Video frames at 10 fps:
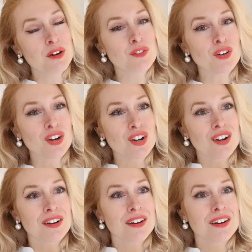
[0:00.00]
for
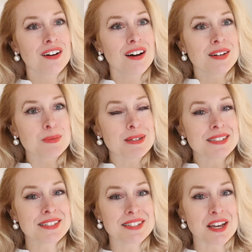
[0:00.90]
a husband
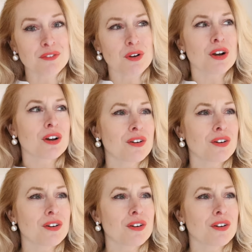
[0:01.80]
to say for a,